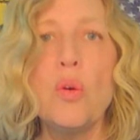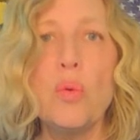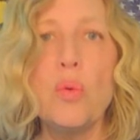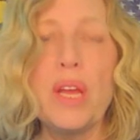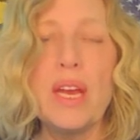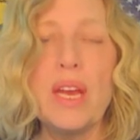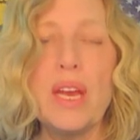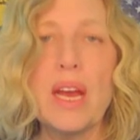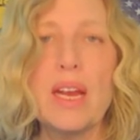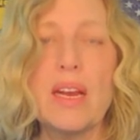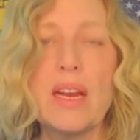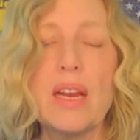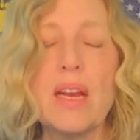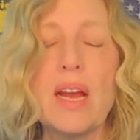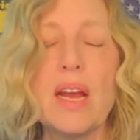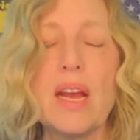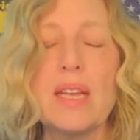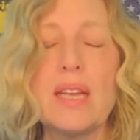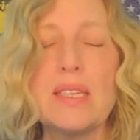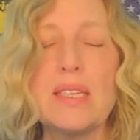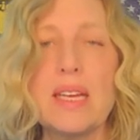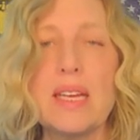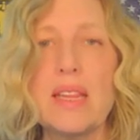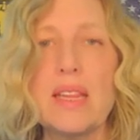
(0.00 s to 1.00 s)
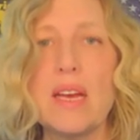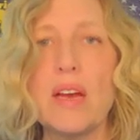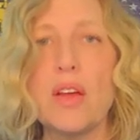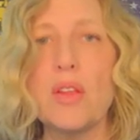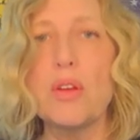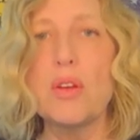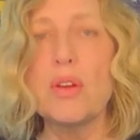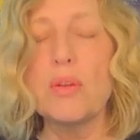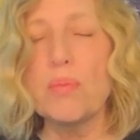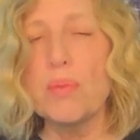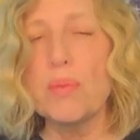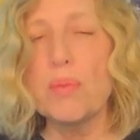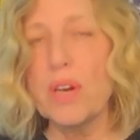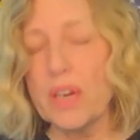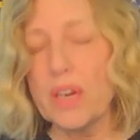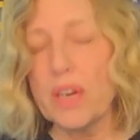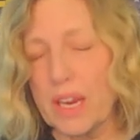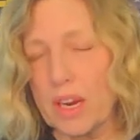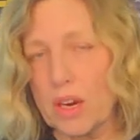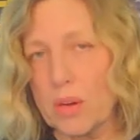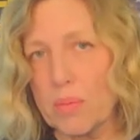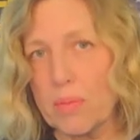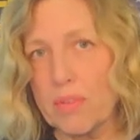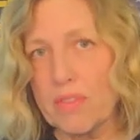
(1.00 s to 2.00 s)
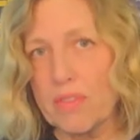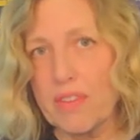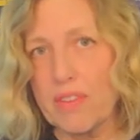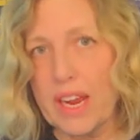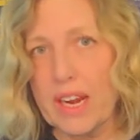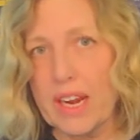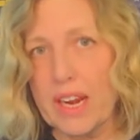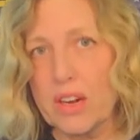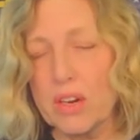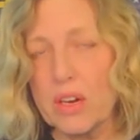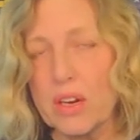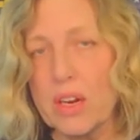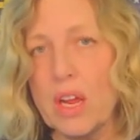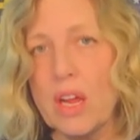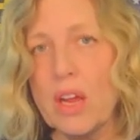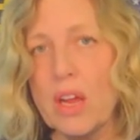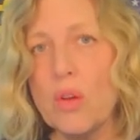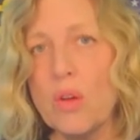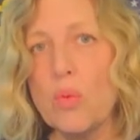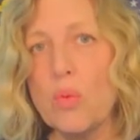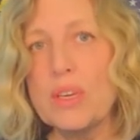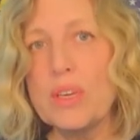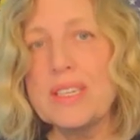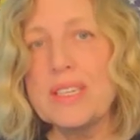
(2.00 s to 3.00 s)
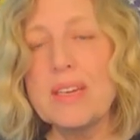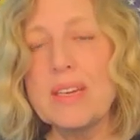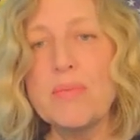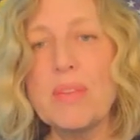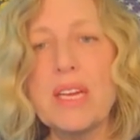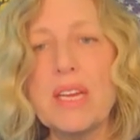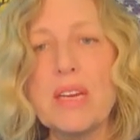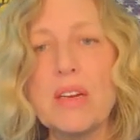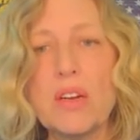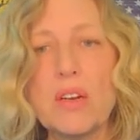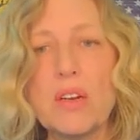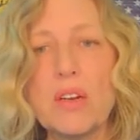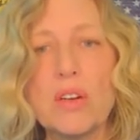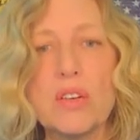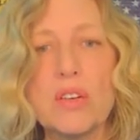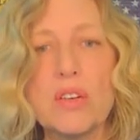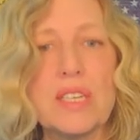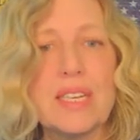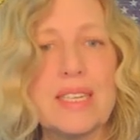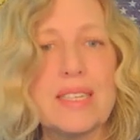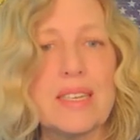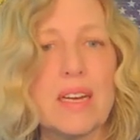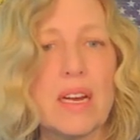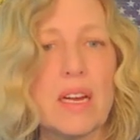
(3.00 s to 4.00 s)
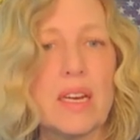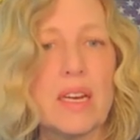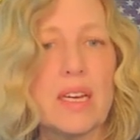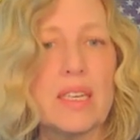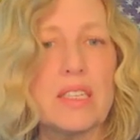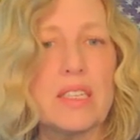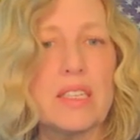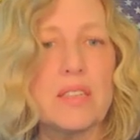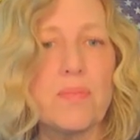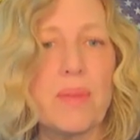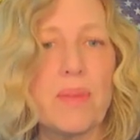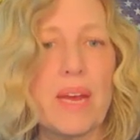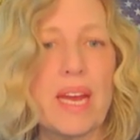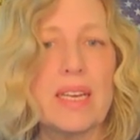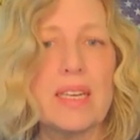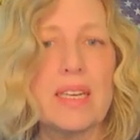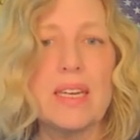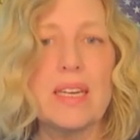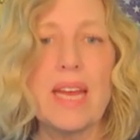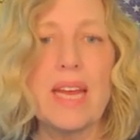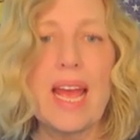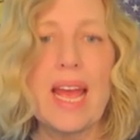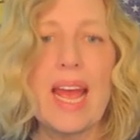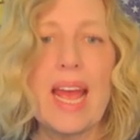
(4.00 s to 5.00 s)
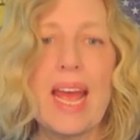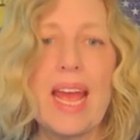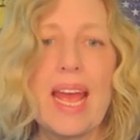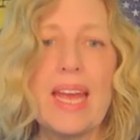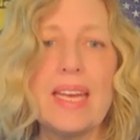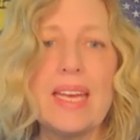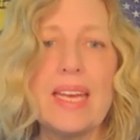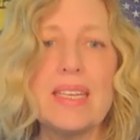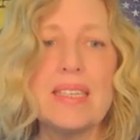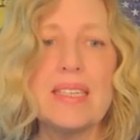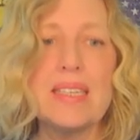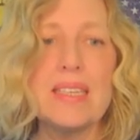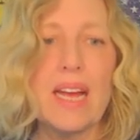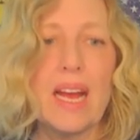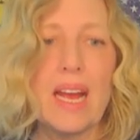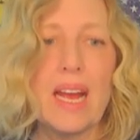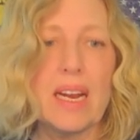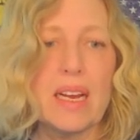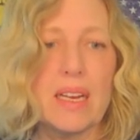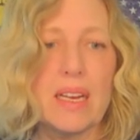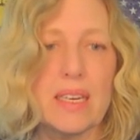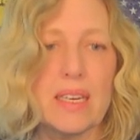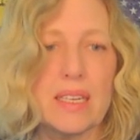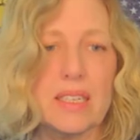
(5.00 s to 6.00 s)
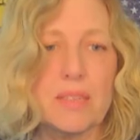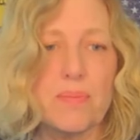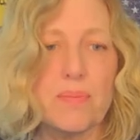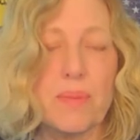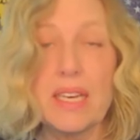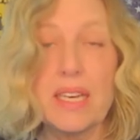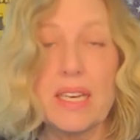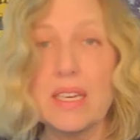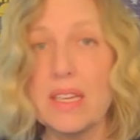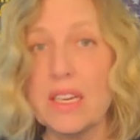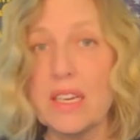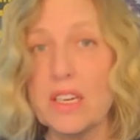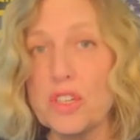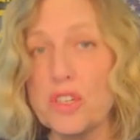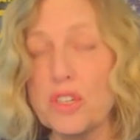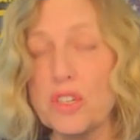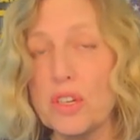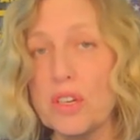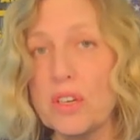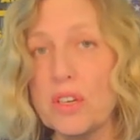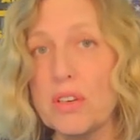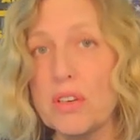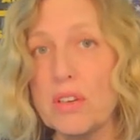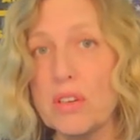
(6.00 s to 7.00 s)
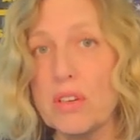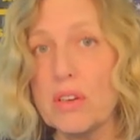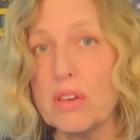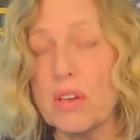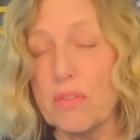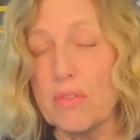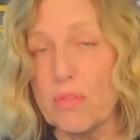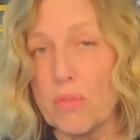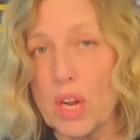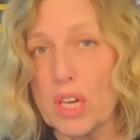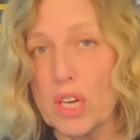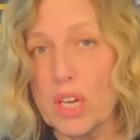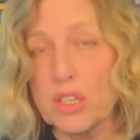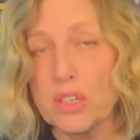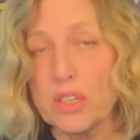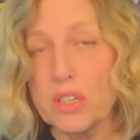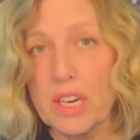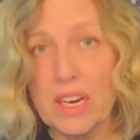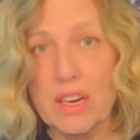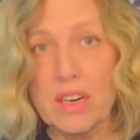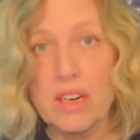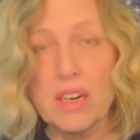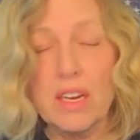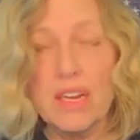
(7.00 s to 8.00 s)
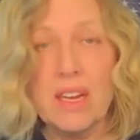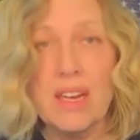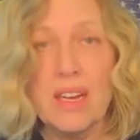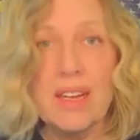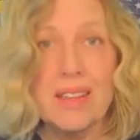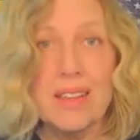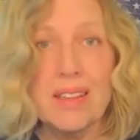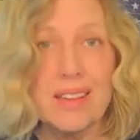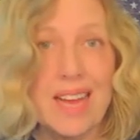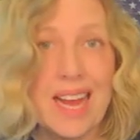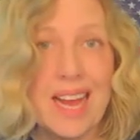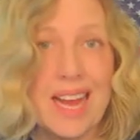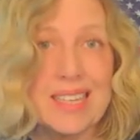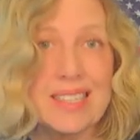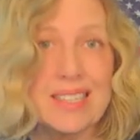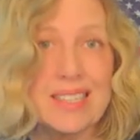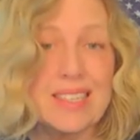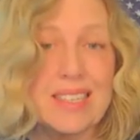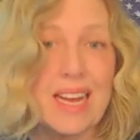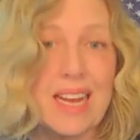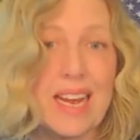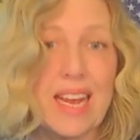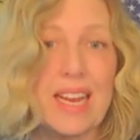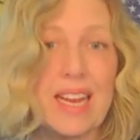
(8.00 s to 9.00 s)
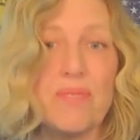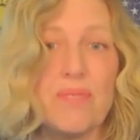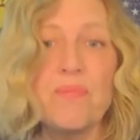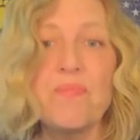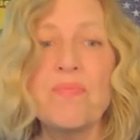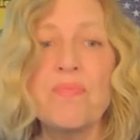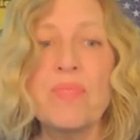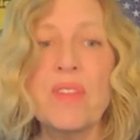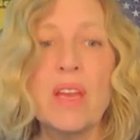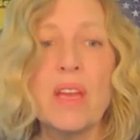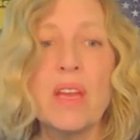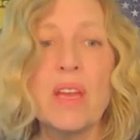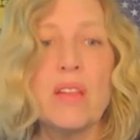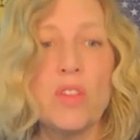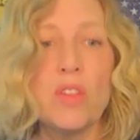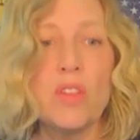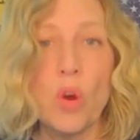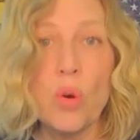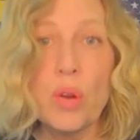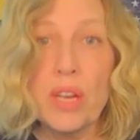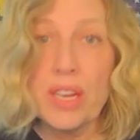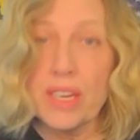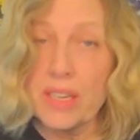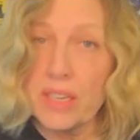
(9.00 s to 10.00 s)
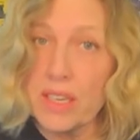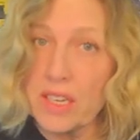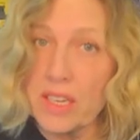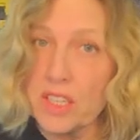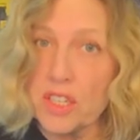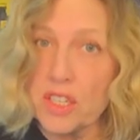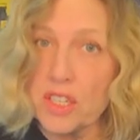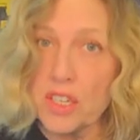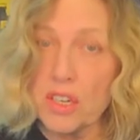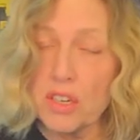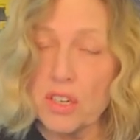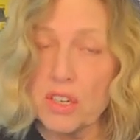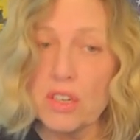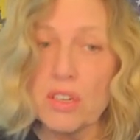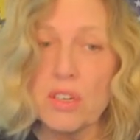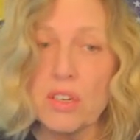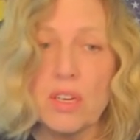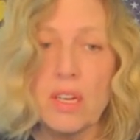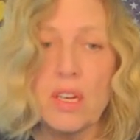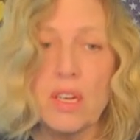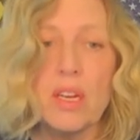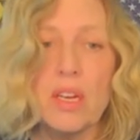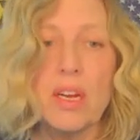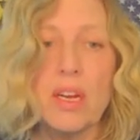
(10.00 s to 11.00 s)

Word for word: We can contact the healthcare provider when something occurs that's unexpected. A is not unexpected. They should have washed their hair last night. No conditioner.